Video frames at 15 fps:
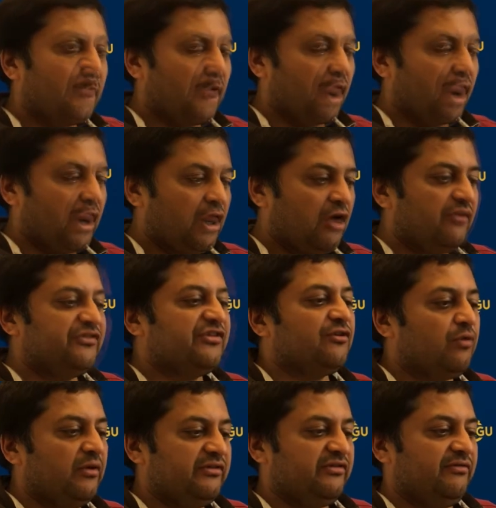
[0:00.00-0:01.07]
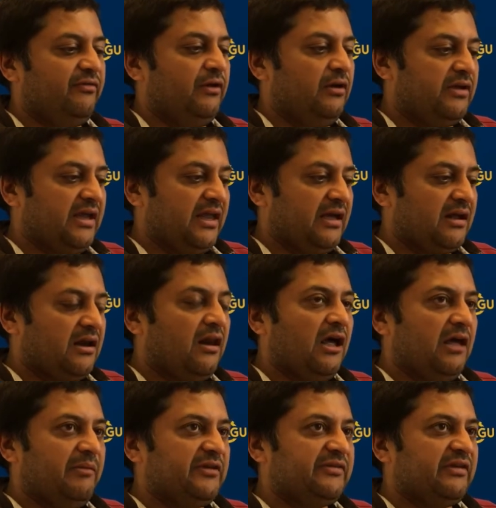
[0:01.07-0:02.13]
A consequence of looking at
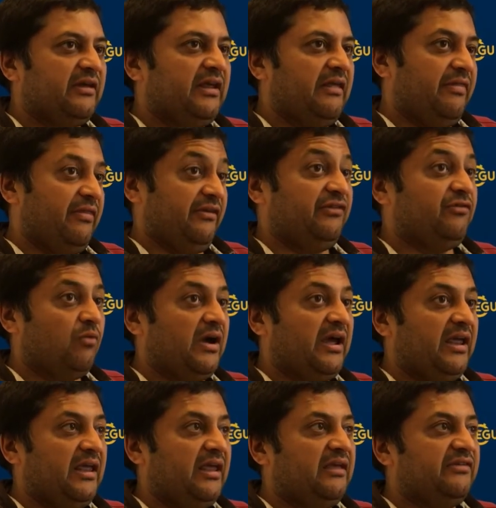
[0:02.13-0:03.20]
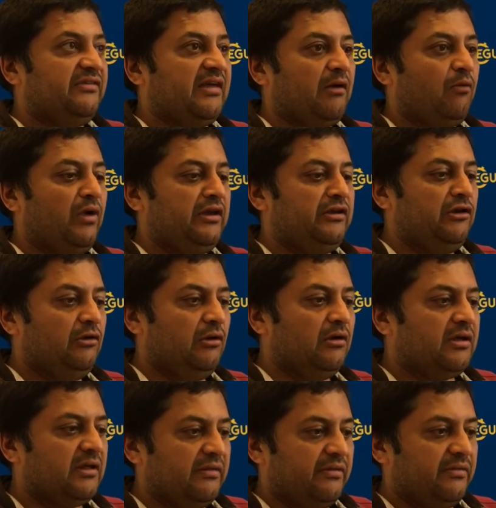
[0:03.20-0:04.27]
climate in this way is that when you
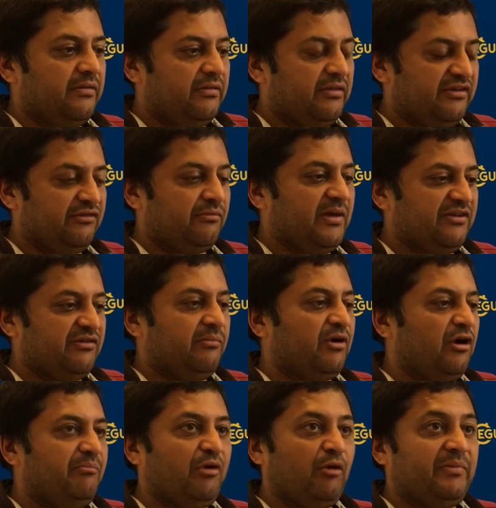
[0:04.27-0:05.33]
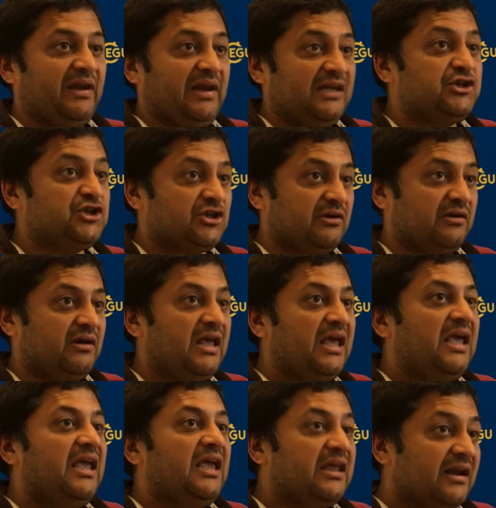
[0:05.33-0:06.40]
look at this measure by population,
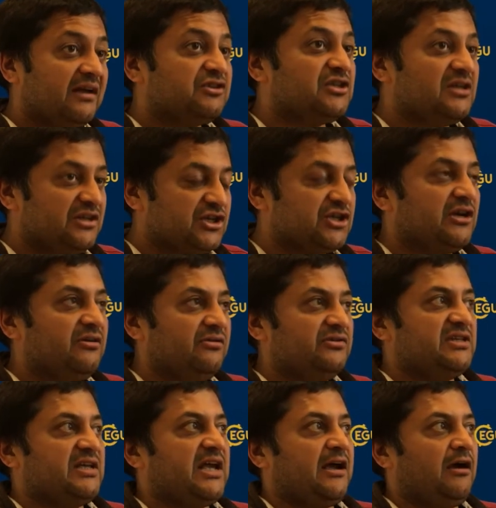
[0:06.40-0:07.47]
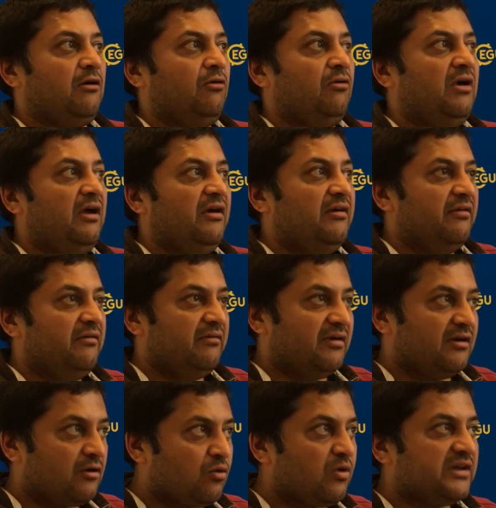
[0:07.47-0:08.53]
it actually shows how
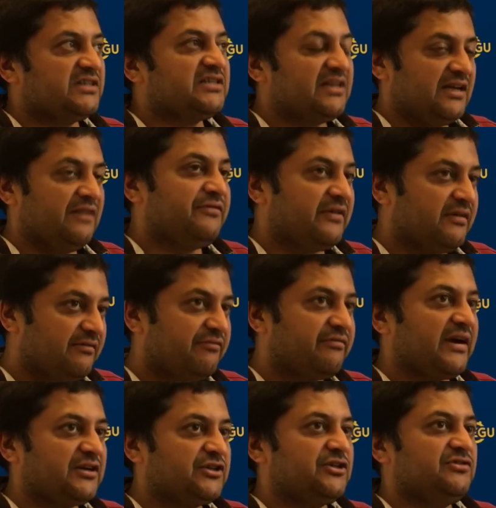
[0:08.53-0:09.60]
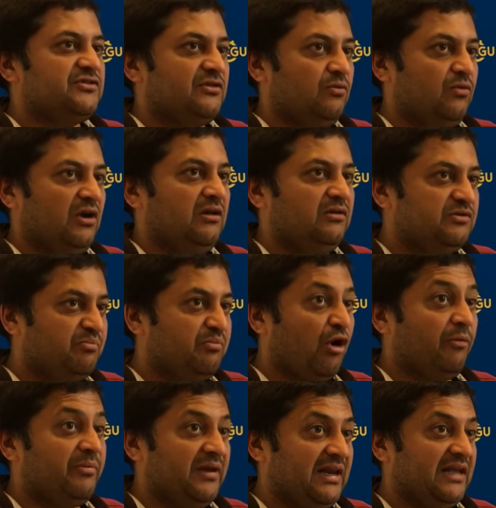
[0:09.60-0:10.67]
quite significant fractions of the world's
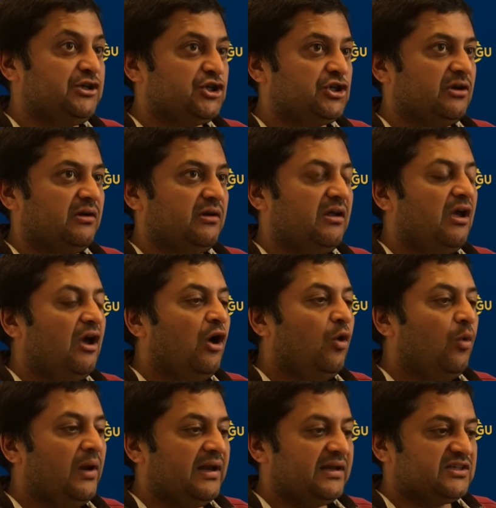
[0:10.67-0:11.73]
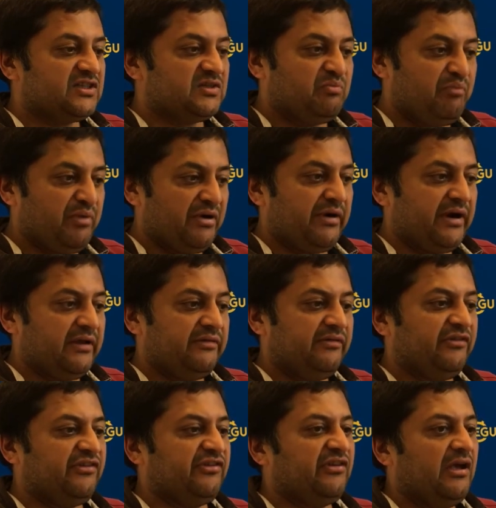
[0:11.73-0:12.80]
population will
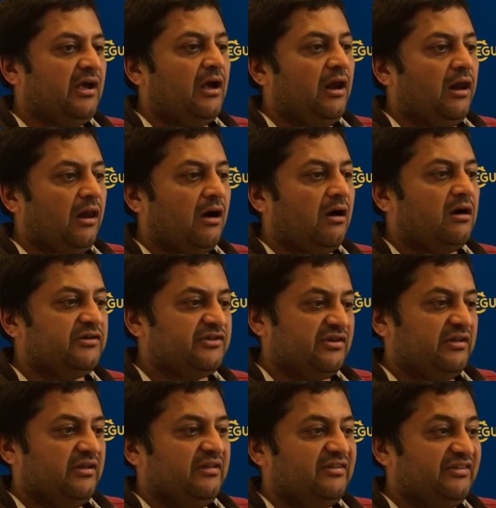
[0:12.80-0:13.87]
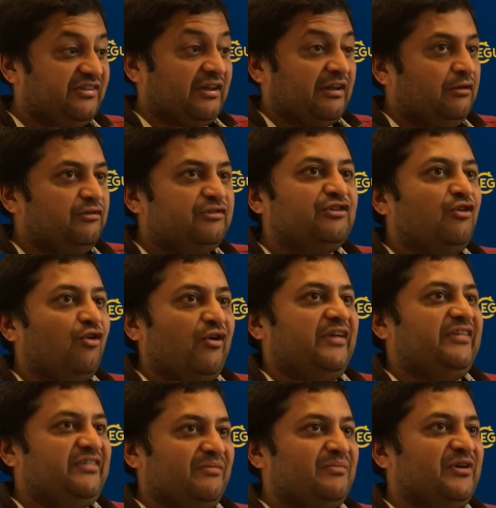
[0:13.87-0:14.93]
experience large
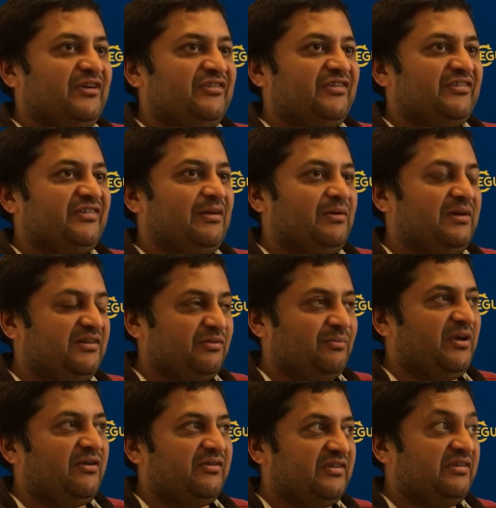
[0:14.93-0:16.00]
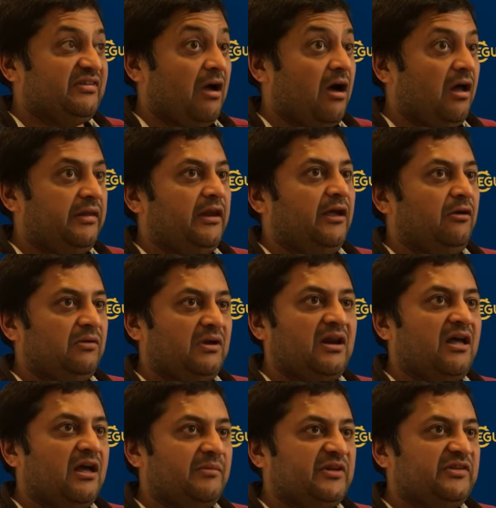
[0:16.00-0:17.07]
signal-to-noise emergence. They will experience these unknown
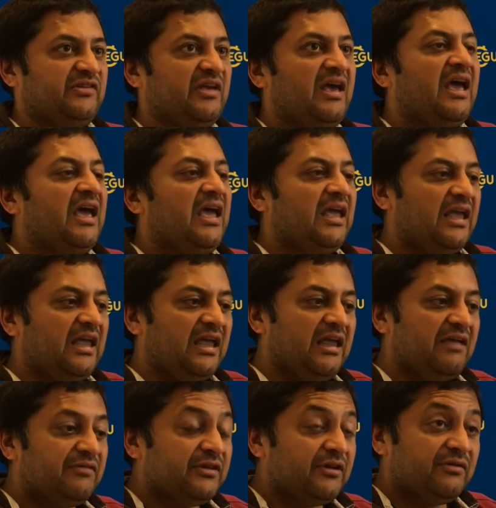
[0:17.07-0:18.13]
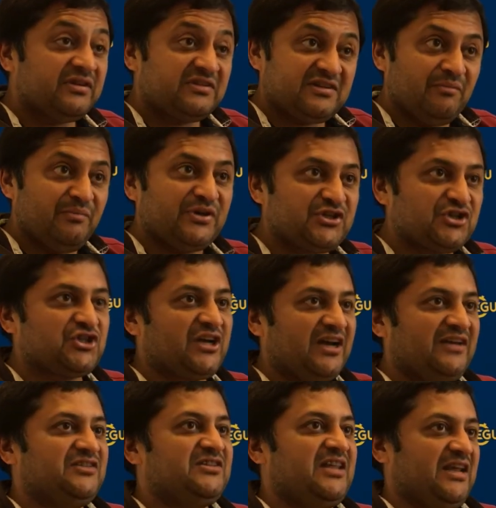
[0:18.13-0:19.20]
climates. Even though the temperature
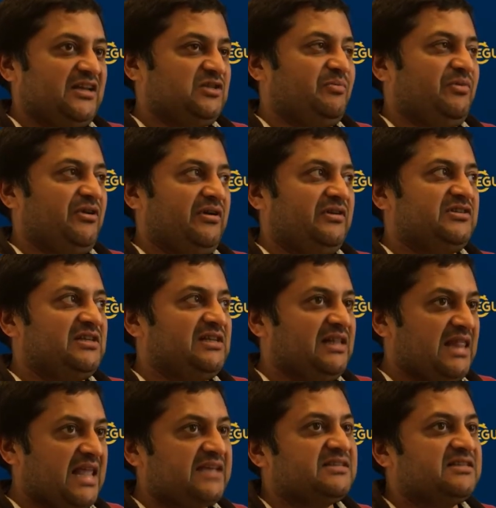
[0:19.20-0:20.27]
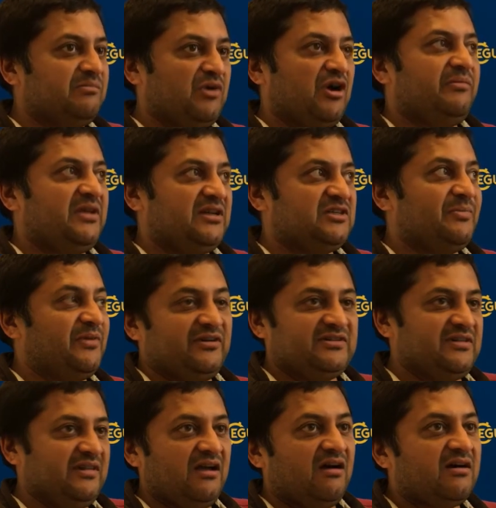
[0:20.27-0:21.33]
change they experience is less than might be experienced
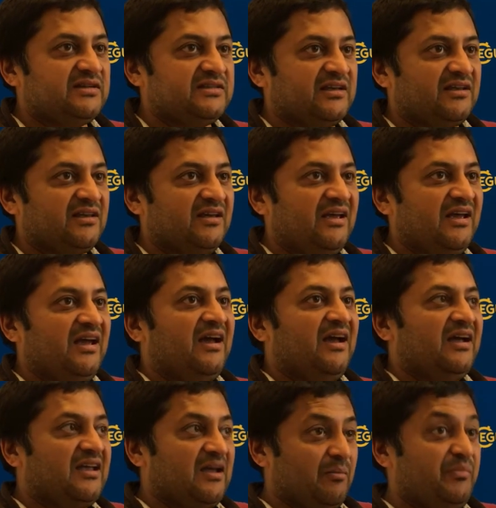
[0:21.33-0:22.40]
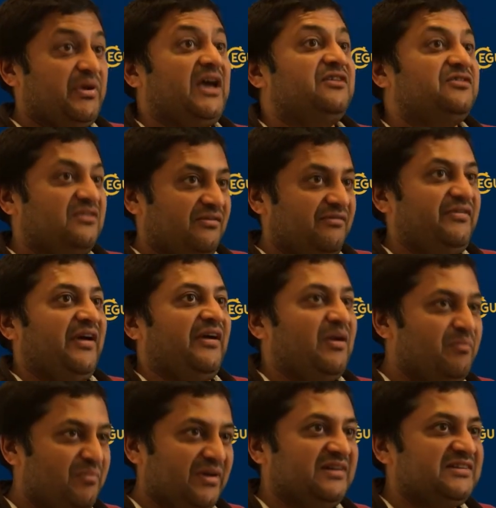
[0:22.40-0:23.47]
in the Arctic, compared to the
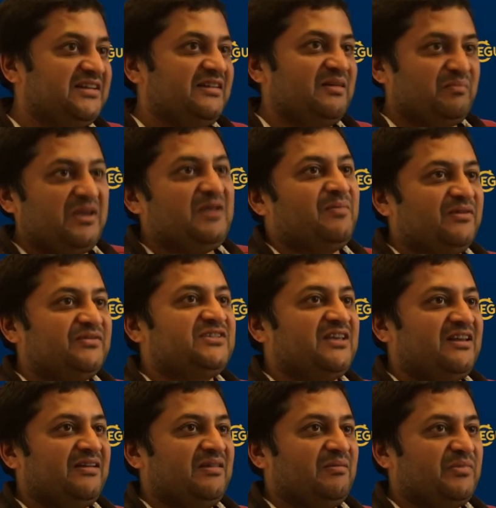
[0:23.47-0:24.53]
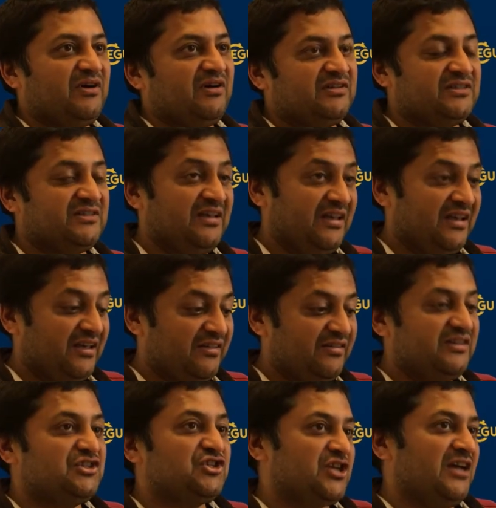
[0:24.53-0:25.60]
variability that people have seen in the past,
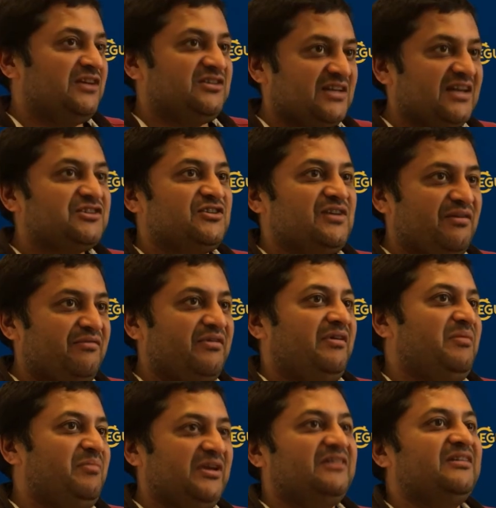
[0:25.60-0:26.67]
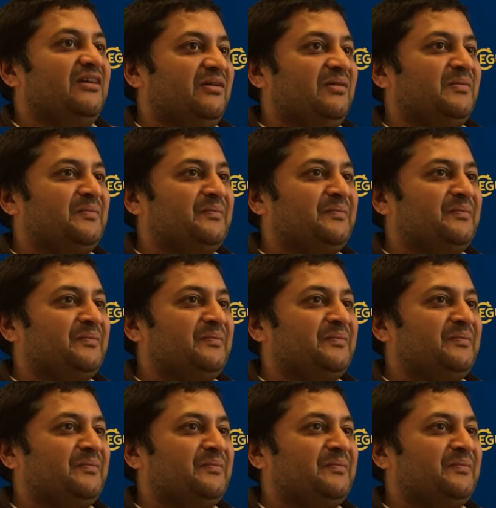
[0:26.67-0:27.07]
this change is actually a very big deal.